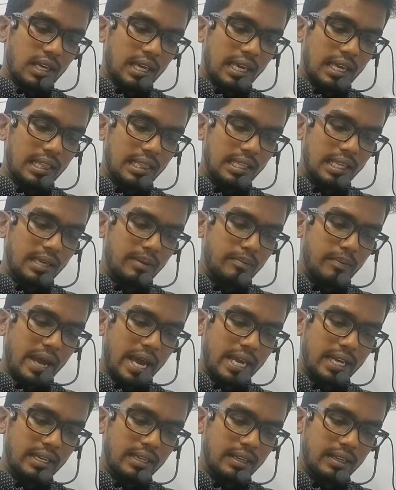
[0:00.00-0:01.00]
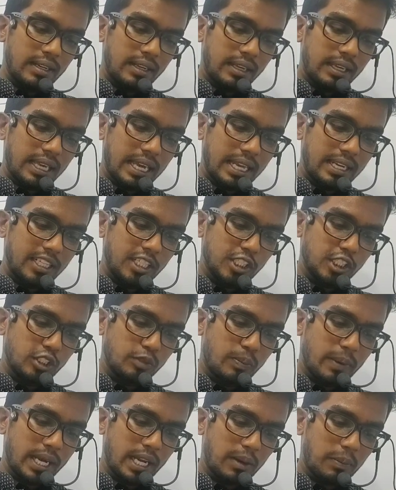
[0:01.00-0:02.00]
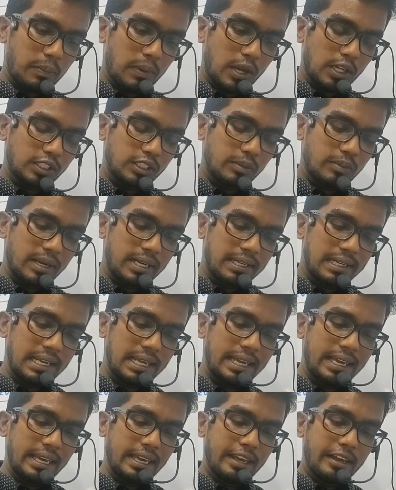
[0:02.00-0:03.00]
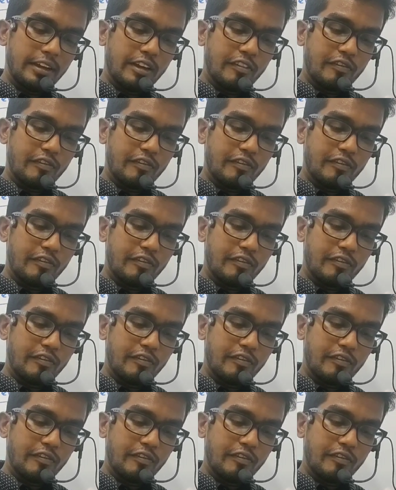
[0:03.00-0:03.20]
Healthy man can inspire approximately